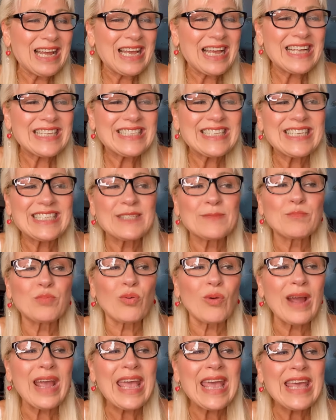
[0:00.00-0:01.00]
It says,
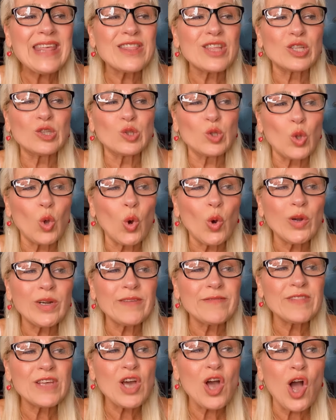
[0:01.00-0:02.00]
Pray the Lord
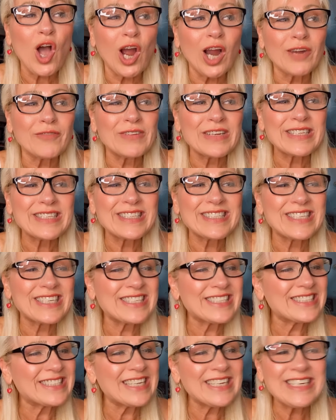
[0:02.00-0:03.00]
of the harvest to
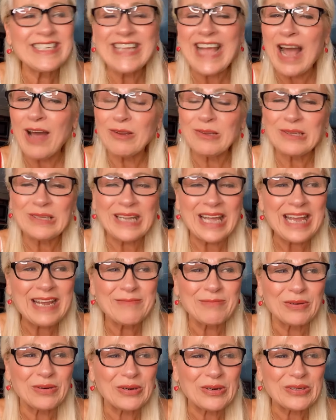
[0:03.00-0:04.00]
send out
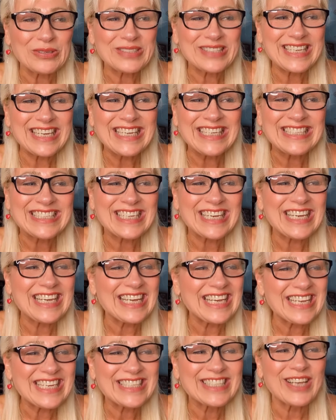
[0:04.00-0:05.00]
laborers into
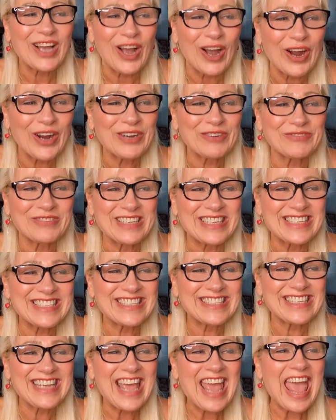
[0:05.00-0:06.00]
his
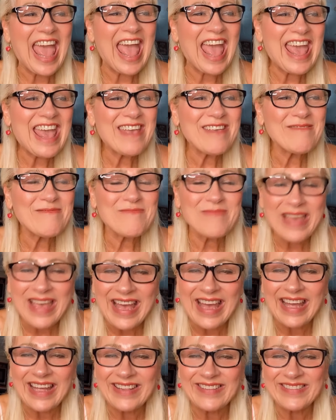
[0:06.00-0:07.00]
harvest.
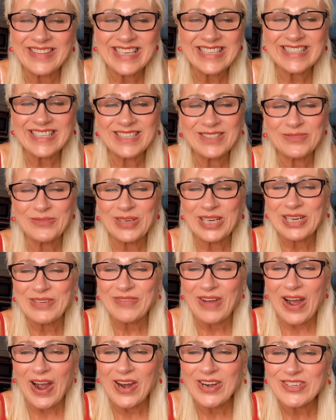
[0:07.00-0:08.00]
Amen. This is one
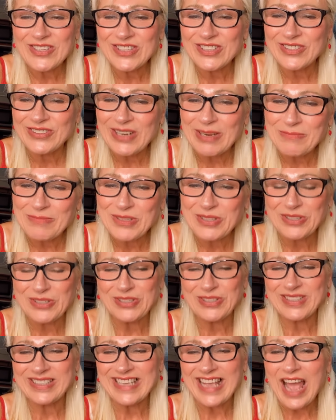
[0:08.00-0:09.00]
of our
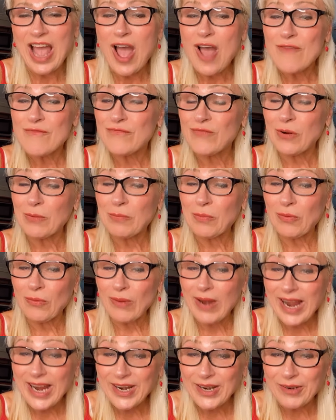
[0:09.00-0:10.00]
scriptures for
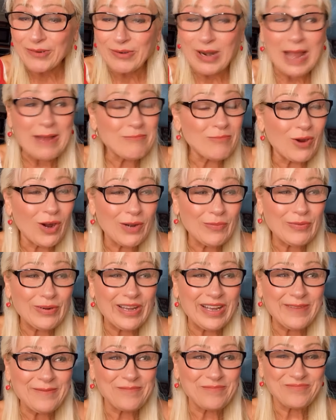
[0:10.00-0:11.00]
prayer, right,
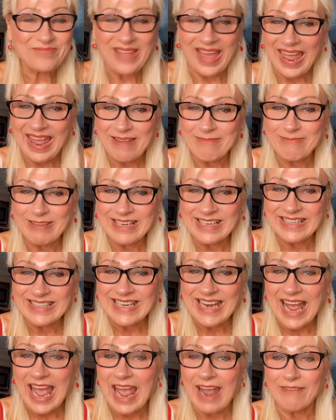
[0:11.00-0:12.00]
Barbara?
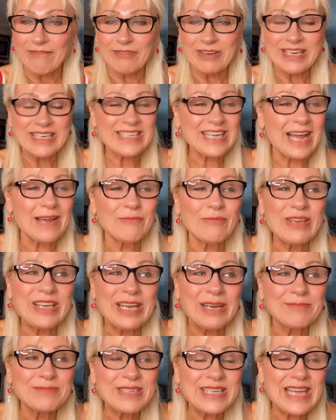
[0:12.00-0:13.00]
Amen. Every time we
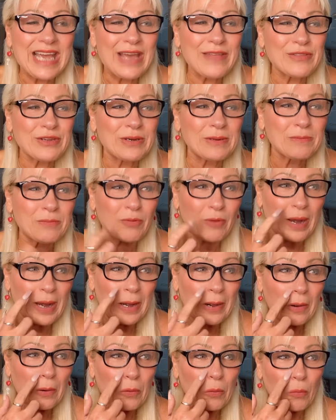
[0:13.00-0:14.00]
come together in
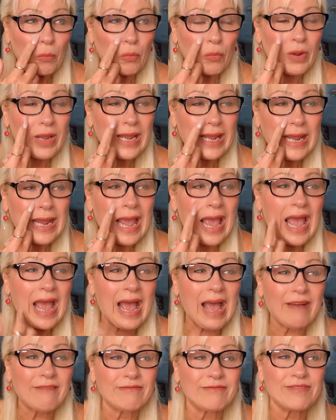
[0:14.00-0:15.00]
prayer, we
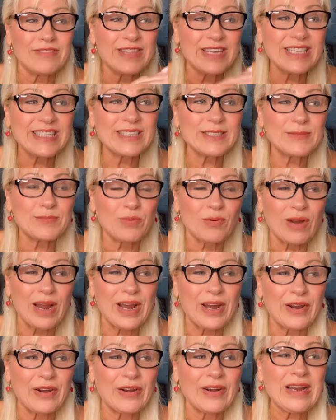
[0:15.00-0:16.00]
have this
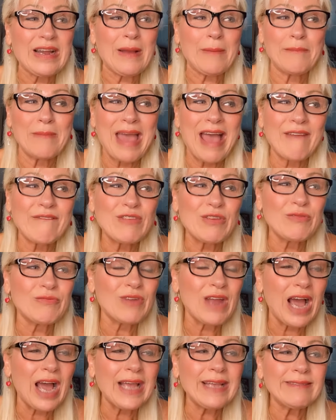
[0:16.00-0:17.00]
prayer, Matthew
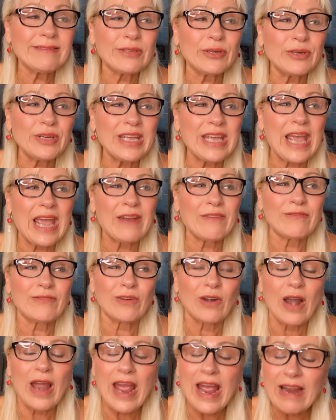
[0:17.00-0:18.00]
9:38
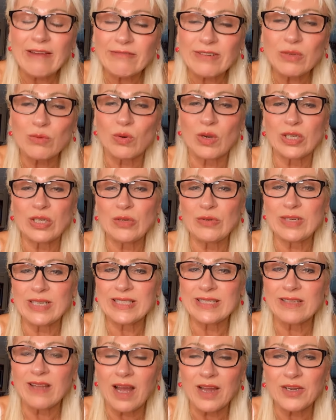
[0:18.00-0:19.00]
for everyone who
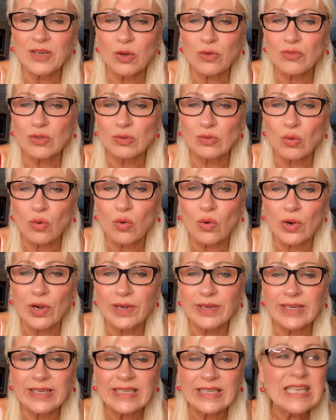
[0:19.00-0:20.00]
does not know the
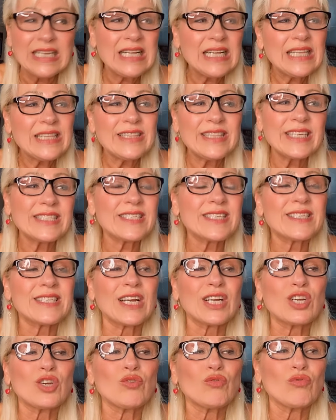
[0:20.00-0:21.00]
Lord. This is
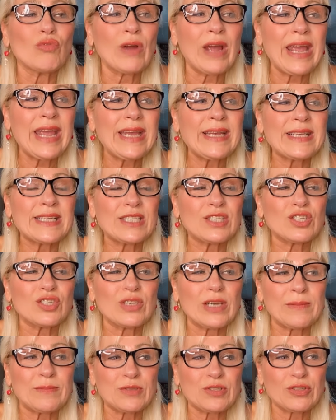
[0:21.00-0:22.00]
a great
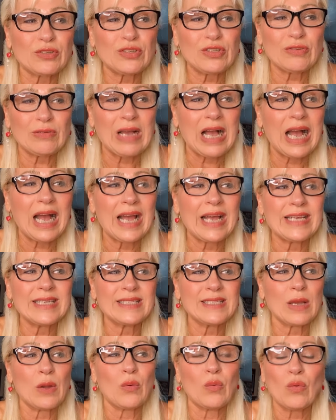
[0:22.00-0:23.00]
scripture, you
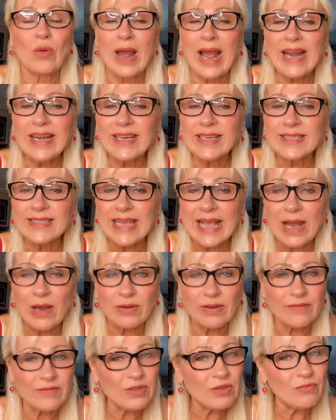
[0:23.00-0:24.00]
guys. Write it
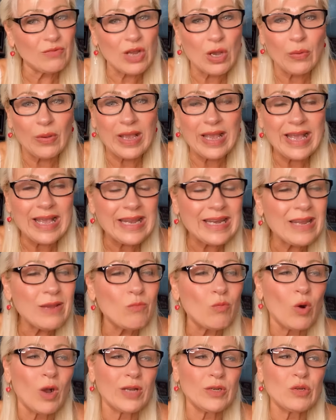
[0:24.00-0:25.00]
down if you know
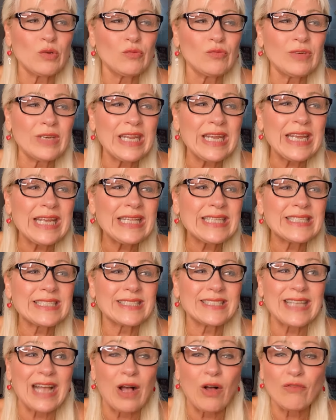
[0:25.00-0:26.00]
anyone who needs
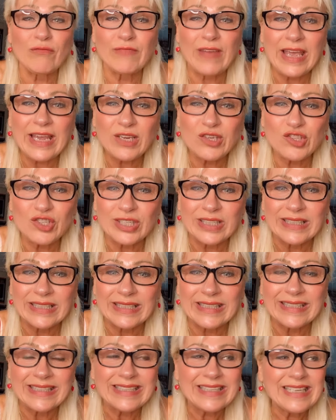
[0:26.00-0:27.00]

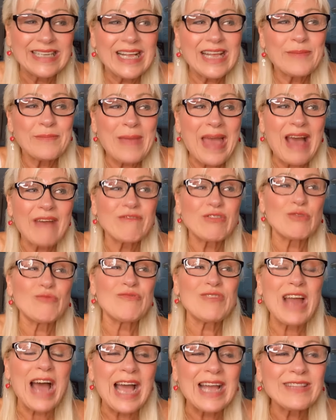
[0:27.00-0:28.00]
salvation. Matthew
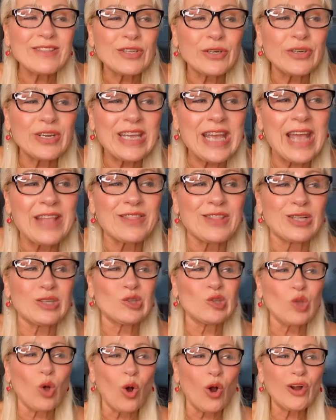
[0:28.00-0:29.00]
9:38. The
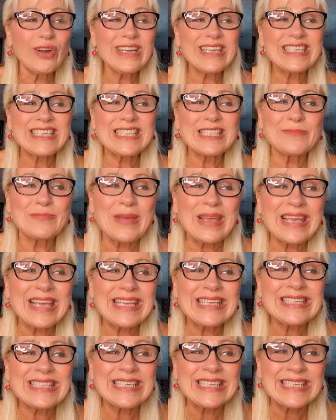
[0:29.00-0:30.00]
Lord is
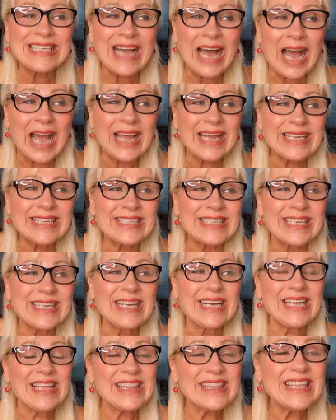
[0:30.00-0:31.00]
speaking tonight.
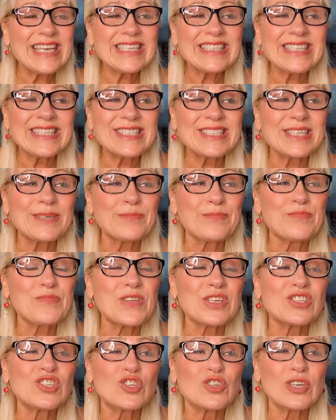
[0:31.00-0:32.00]
This is the,
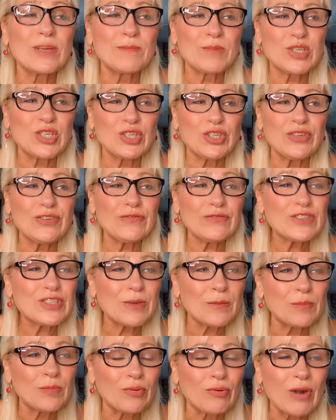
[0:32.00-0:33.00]
the scripture
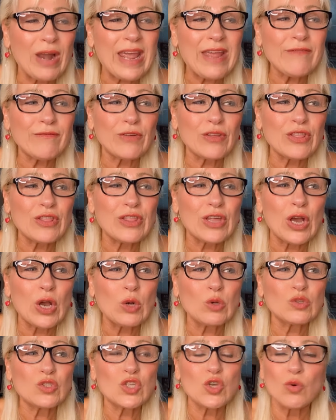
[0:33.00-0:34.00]
to pray for
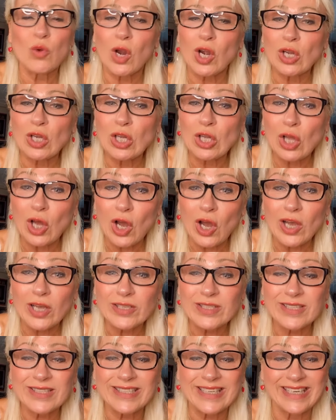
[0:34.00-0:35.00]
those who are
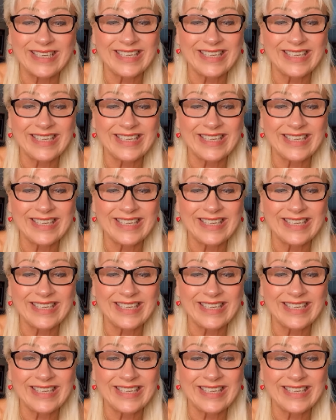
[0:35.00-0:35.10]
lost.